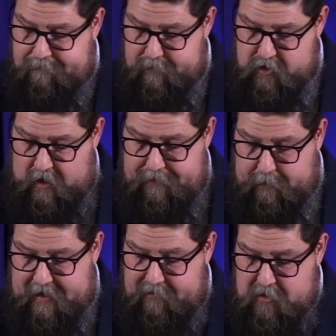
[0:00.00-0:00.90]
John
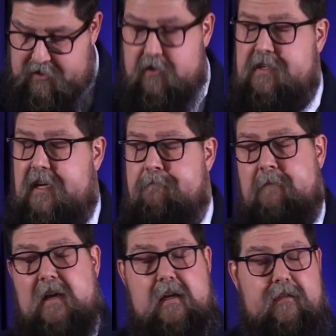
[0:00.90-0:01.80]
3 and verse 13.
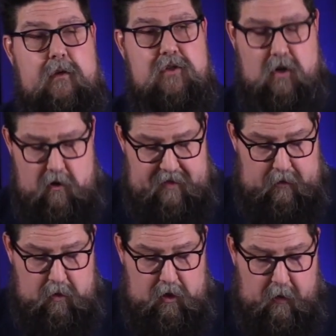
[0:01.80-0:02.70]
You would turn over there
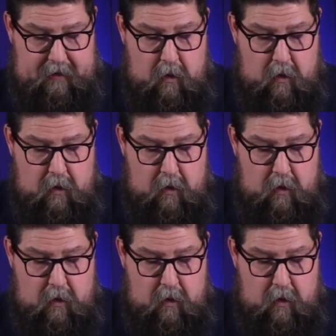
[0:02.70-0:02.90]
real quick.